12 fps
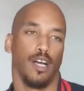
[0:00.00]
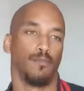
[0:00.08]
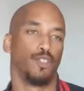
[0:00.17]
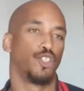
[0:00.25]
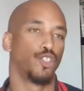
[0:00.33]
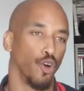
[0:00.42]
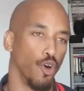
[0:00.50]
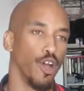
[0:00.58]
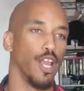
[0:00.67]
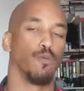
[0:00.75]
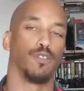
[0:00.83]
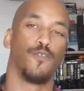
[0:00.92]
I'm
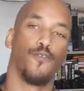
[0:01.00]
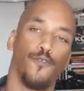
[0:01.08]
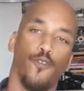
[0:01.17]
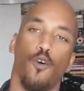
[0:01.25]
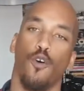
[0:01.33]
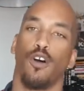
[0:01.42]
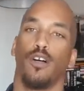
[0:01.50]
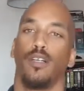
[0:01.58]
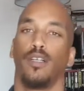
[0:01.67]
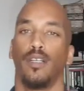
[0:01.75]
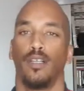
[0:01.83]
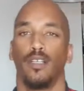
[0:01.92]
sure it was 4.
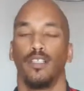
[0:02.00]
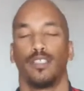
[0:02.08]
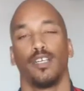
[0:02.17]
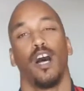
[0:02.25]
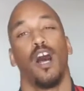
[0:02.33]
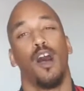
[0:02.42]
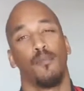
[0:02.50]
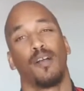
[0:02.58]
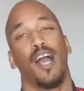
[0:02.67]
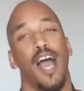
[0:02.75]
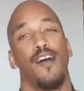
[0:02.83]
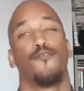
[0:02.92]
So
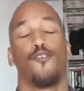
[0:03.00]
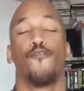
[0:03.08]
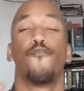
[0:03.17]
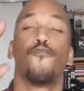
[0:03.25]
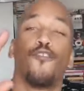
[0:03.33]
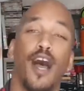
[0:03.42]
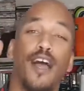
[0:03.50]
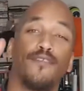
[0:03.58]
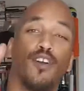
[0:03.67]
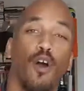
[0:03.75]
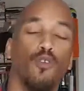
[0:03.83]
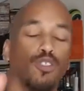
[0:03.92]
I'm going for
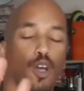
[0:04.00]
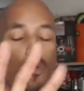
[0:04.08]
5 goals.